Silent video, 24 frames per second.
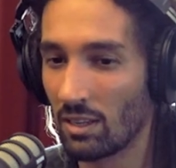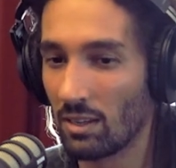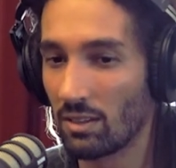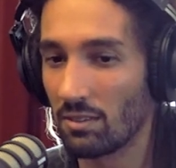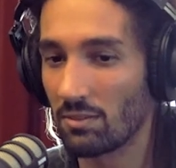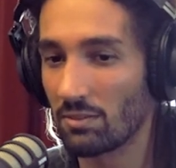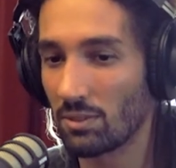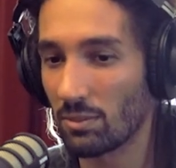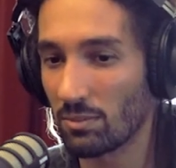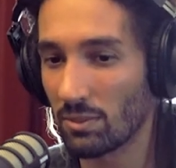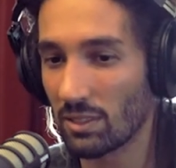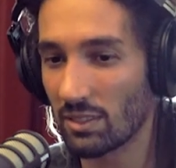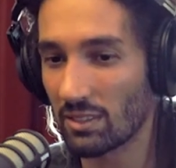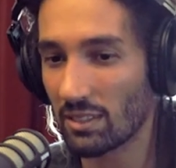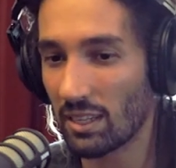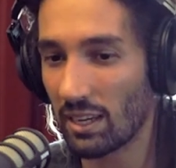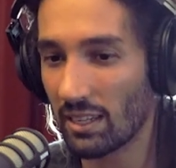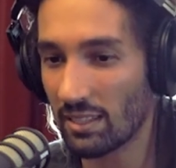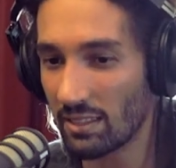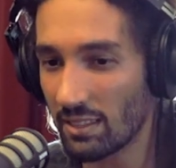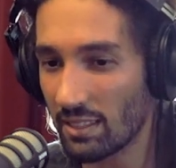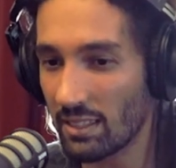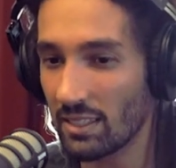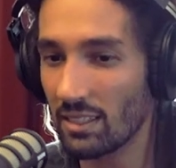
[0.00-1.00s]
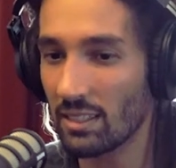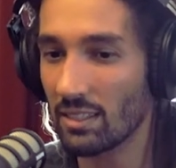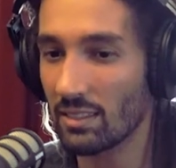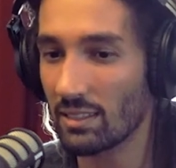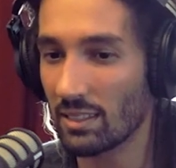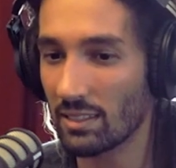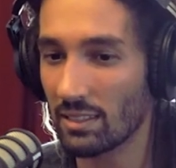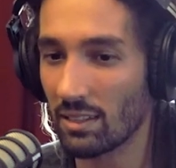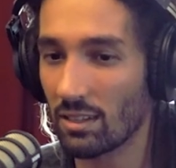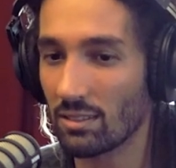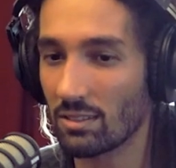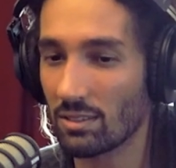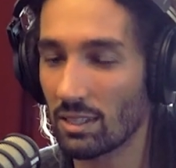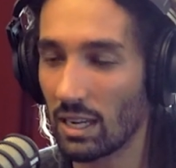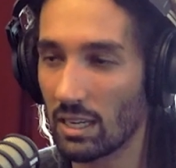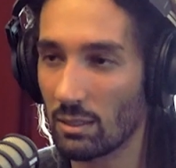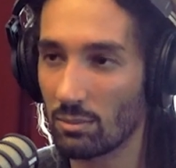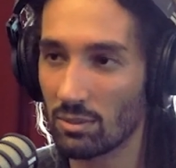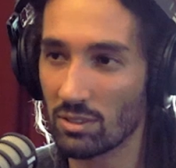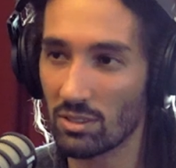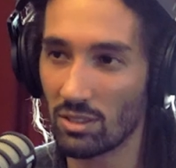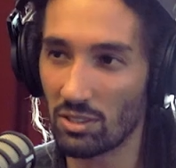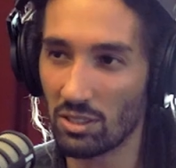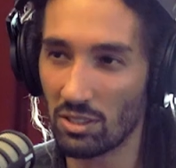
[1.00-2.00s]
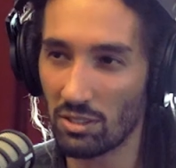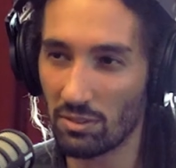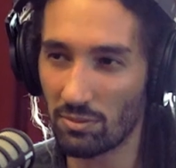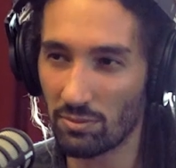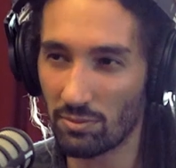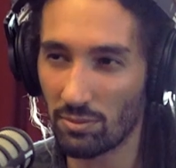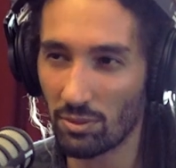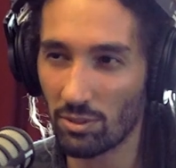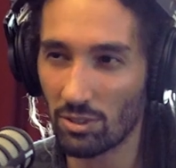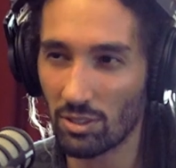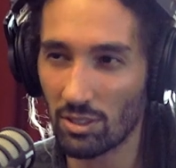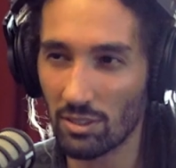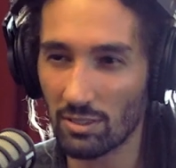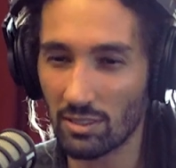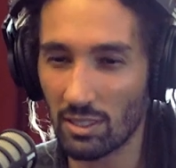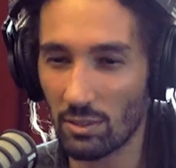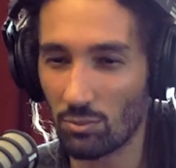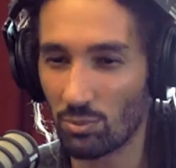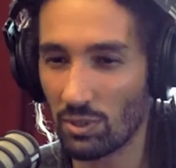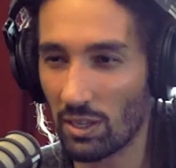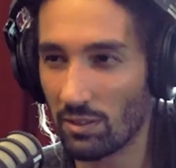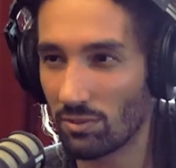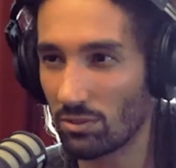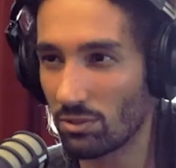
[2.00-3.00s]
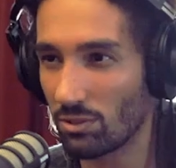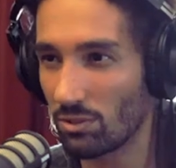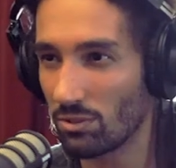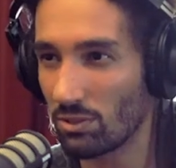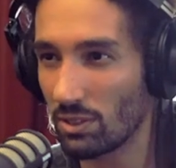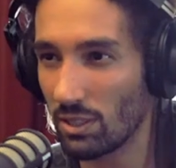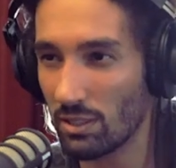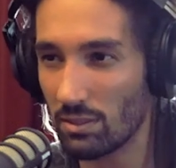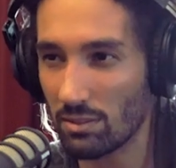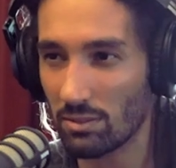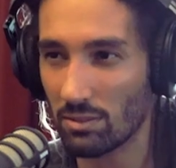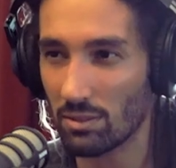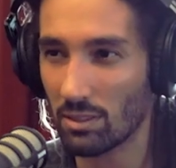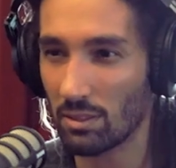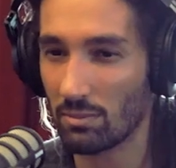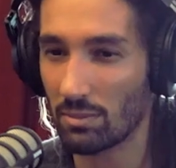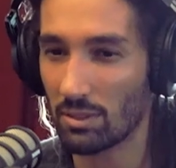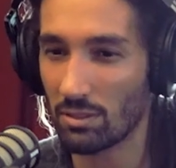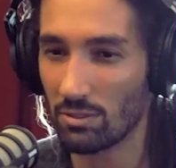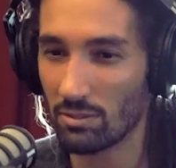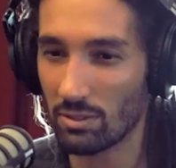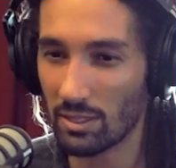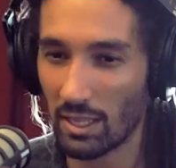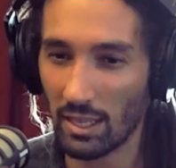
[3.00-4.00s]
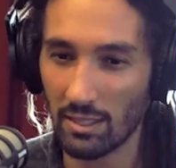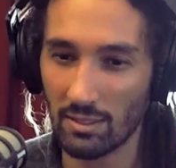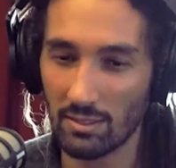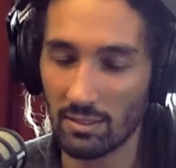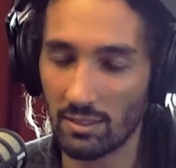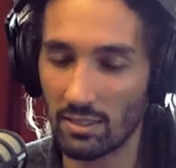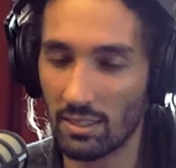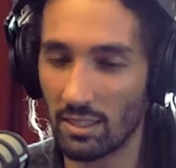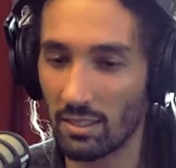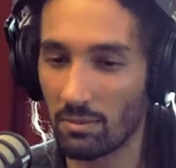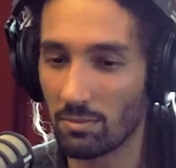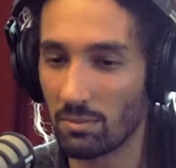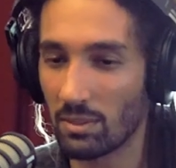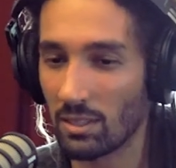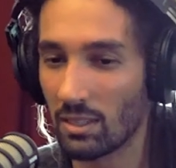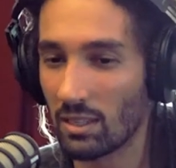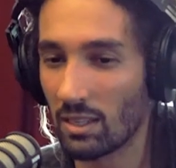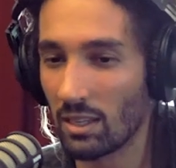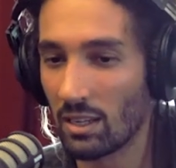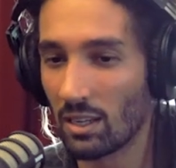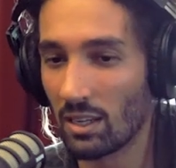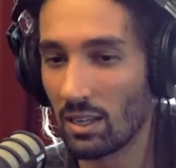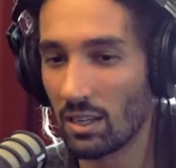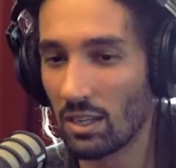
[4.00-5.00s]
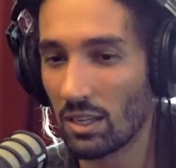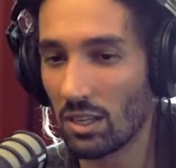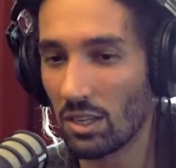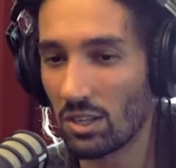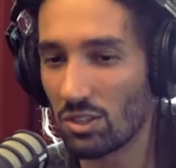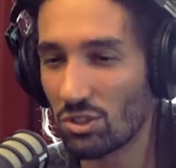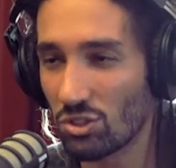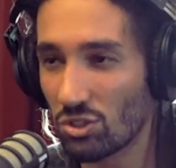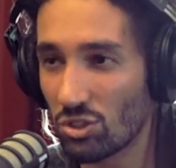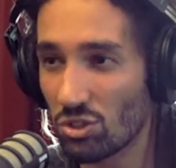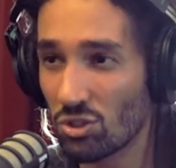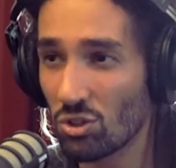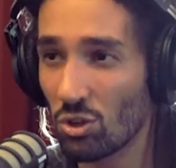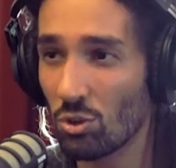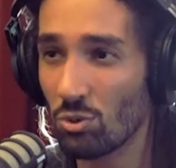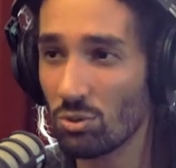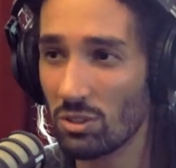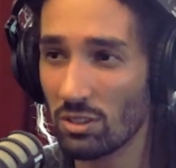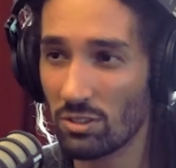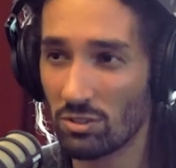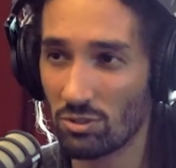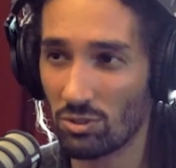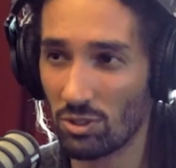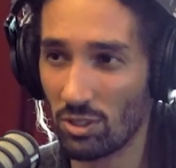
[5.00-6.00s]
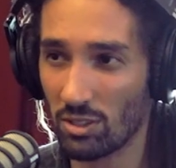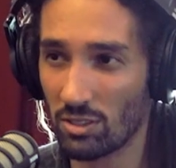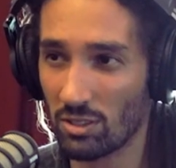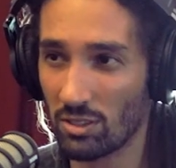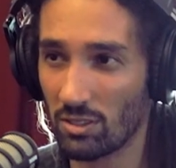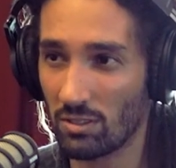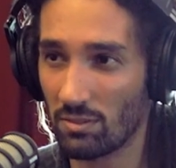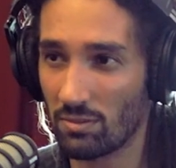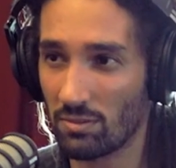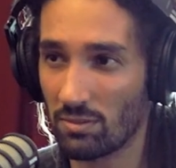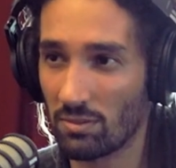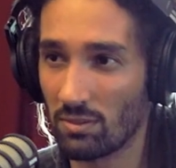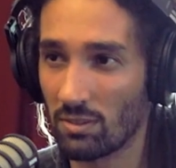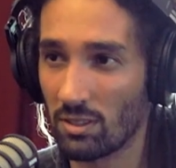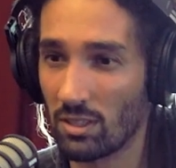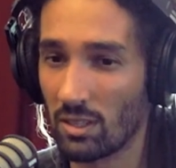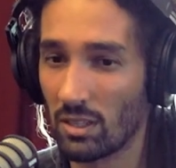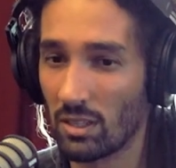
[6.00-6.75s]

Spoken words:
from this idea that other animals are here for us and we have to do this to them and do that to them, is so destructive